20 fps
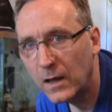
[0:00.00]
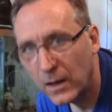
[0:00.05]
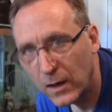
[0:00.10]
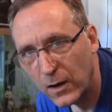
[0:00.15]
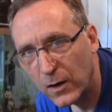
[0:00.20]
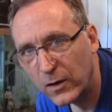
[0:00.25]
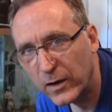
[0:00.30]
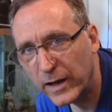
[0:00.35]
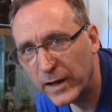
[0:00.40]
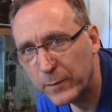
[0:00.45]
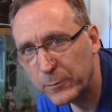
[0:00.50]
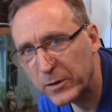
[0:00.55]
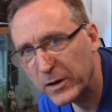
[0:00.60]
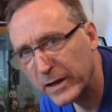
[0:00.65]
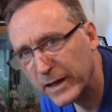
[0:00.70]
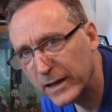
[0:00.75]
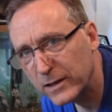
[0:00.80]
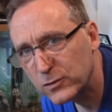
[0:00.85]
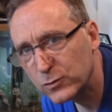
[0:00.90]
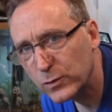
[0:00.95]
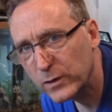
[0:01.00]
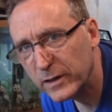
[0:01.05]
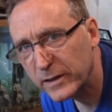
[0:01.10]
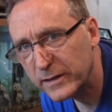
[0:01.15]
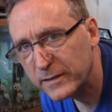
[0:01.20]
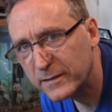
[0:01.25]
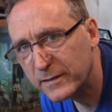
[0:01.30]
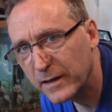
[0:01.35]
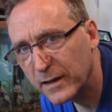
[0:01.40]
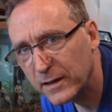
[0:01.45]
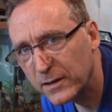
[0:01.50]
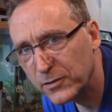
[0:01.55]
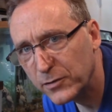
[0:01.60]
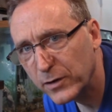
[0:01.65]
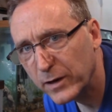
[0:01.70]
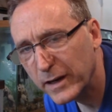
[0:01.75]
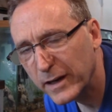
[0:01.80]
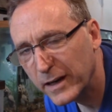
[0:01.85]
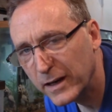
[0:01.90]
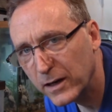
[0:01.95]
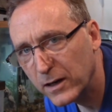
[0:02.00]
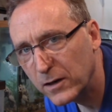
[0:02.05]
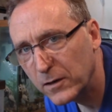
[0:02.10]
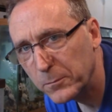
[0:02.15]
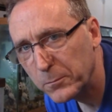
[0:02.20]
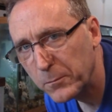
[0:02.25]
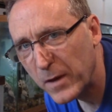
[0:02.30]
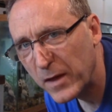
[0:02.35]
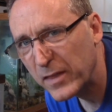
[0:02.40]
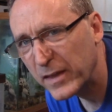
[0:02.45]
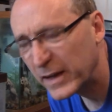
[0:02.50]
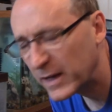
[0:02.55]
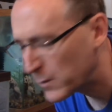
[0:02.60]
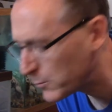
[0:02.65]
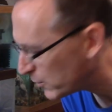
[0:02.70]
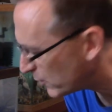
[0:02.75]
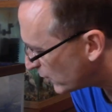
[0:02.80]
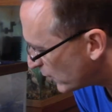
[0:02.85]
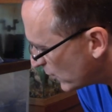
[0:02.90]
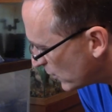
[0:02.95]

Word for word: Okay, I'm gonna catch one of these guys right here. I think I prefer